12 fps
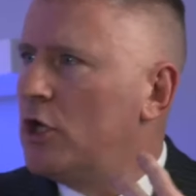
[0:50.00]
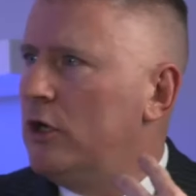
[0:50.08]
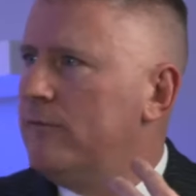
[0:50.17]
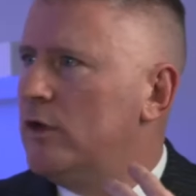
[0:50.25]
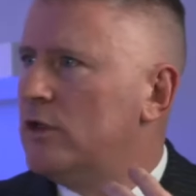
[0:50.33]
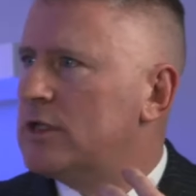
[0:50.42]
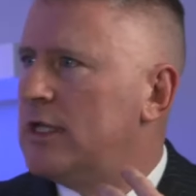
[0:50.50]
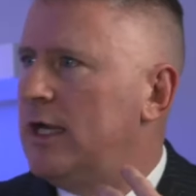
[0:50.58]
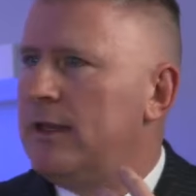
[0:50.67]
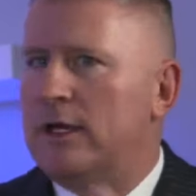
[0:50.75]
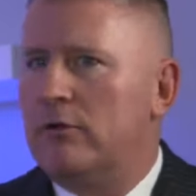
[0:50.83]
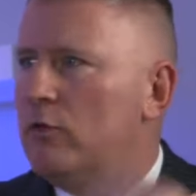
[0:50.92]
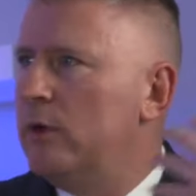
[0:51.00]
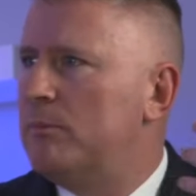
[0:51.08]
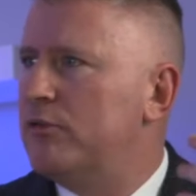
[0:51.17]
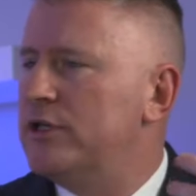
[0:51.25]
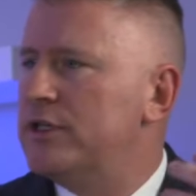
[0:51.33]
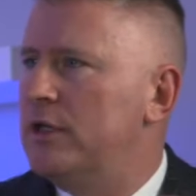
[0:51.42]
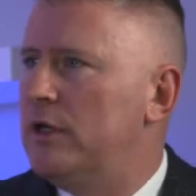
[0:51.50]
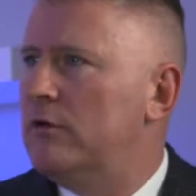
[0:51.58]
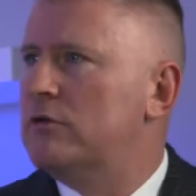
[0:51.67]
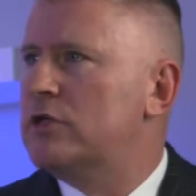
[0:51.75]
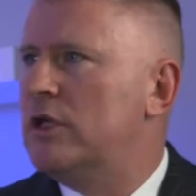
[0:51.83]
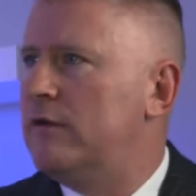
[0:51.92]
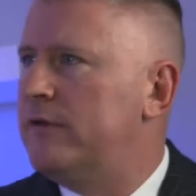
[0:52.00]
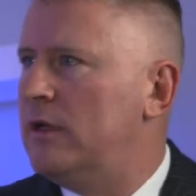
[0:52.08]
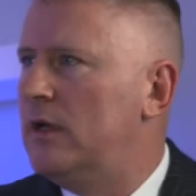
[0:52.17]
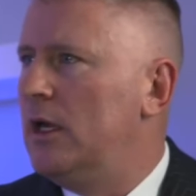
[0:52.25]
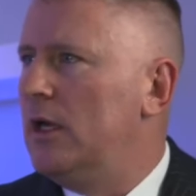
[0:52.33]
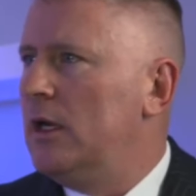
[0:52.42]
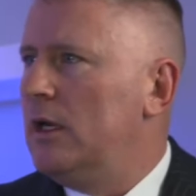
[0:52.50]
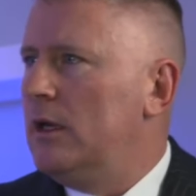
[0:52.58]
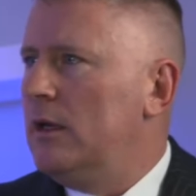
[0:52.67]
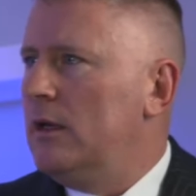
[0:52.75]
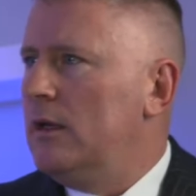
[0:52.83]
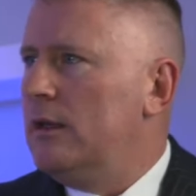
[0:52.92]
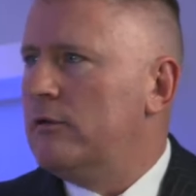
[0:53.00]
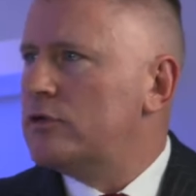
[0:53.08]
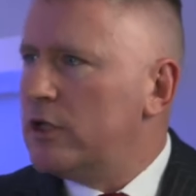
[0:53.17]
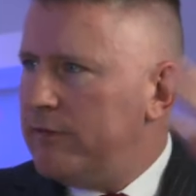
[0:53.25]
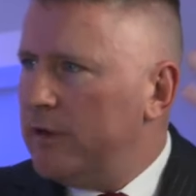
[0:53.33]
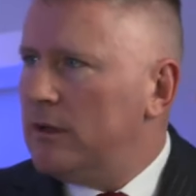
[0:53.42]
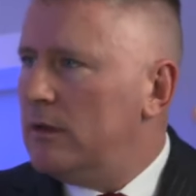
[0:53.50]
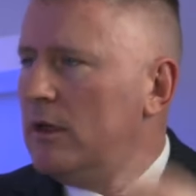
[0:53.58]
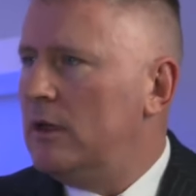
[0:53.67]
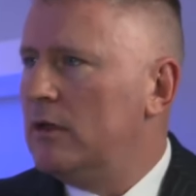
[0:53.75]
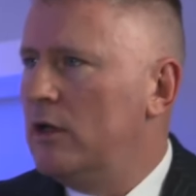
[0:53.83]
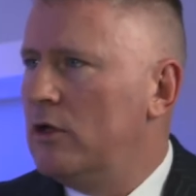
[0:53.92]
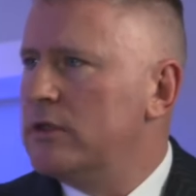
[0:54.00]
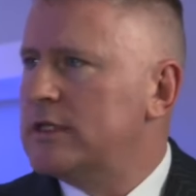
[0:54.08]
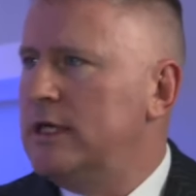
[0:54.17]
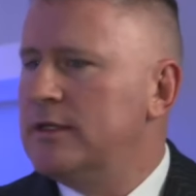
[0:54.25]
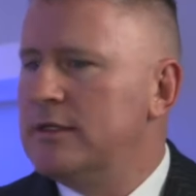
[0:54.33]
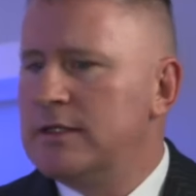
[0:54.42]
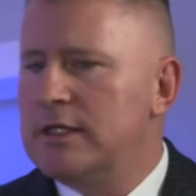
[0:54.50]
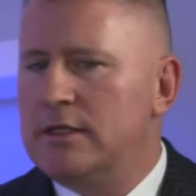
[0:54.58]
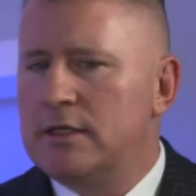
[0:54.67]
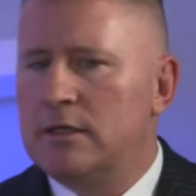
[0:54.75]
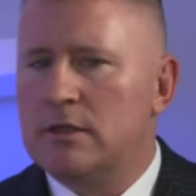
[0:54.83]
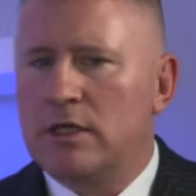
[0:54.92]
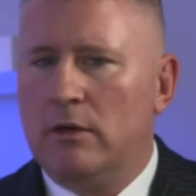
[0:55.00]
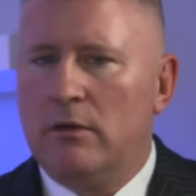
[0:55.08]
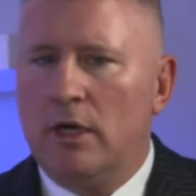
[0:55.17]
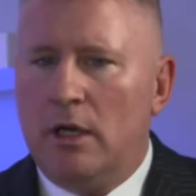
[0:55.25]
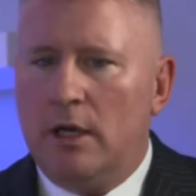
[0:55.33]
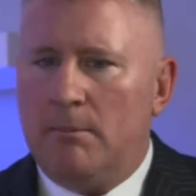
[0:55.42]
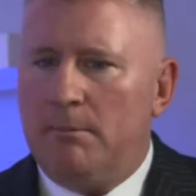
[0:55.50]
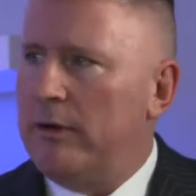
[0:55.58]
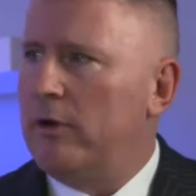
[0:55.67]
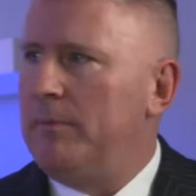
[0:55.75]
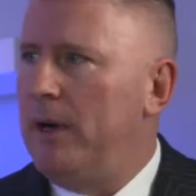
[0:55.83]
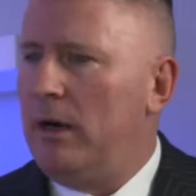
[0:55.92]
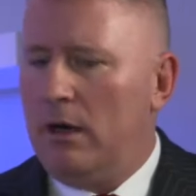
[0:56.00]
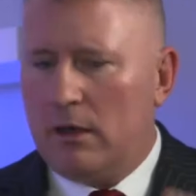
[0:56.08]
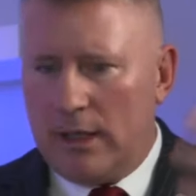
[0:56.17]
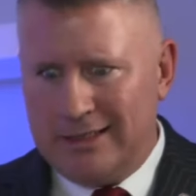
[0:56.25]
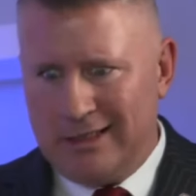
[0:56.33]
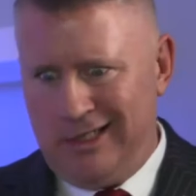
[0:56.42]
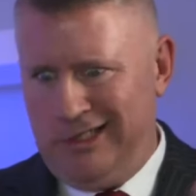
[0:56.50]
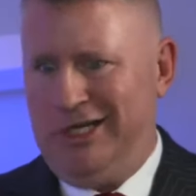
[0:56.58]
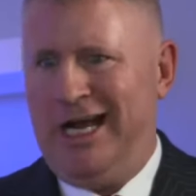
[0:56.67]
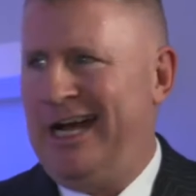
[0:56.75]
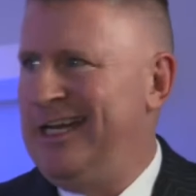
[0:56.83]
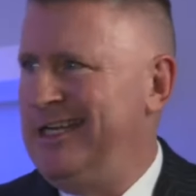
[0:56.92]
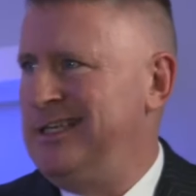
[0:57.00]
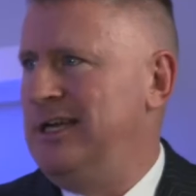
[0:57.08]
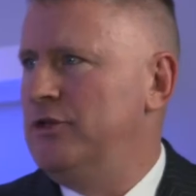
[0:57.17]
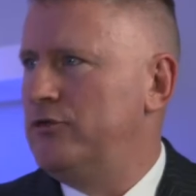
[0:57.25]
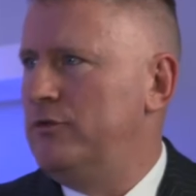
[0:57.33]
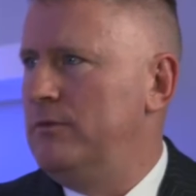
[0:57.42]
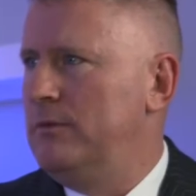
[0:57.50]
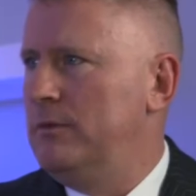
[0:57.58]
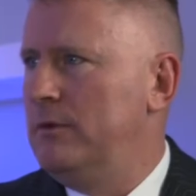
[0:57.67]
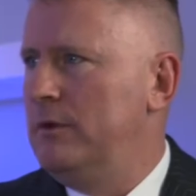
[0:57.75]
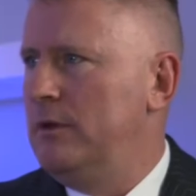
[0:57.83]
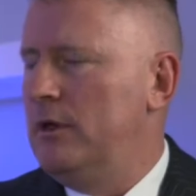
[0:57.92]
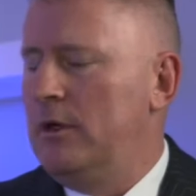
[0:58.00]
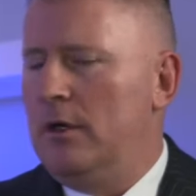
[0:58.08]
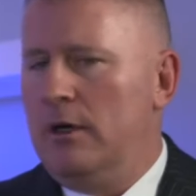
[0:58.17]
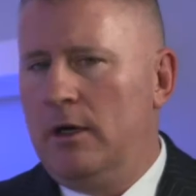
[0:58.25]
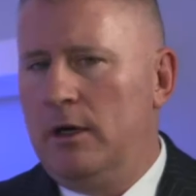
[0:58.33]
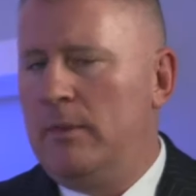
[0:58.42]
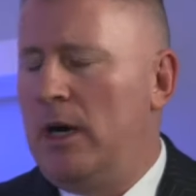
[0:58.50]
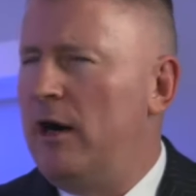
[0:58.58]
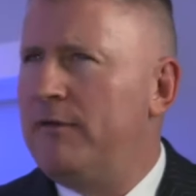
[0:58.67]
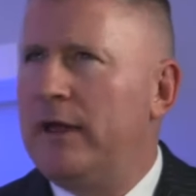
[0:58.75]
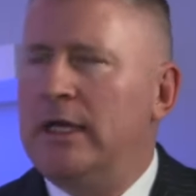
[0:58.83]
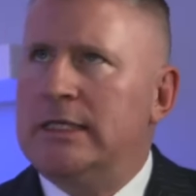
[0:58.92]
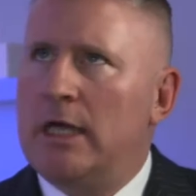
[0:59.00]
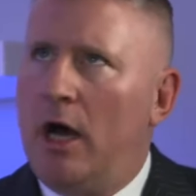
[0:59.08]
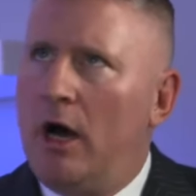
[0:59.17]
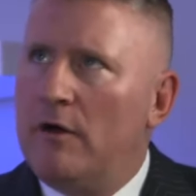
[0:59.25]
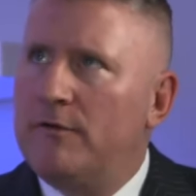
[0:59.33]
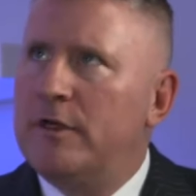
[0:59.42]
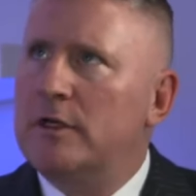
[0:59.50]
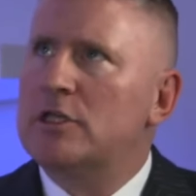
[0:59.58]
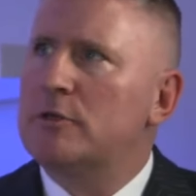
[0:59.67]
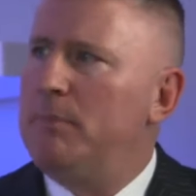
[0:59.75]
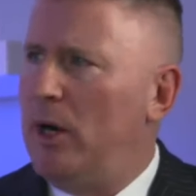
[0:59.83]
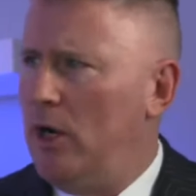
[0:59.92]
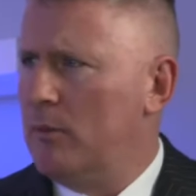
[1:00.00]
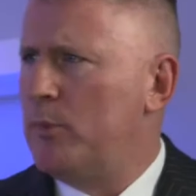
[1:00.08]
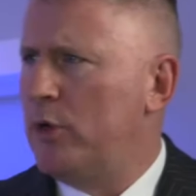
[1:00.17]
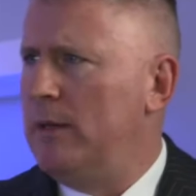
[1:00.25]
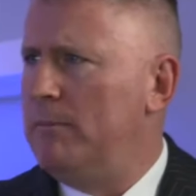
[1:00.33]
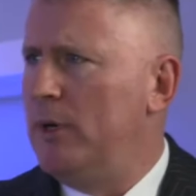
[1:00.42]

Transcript: converts down there, they're all in prison, they're all serving, they're all serving uh, long sentences. So Bury Park is like jihadi central. Mm. Um, I think it's after Sparkbrook in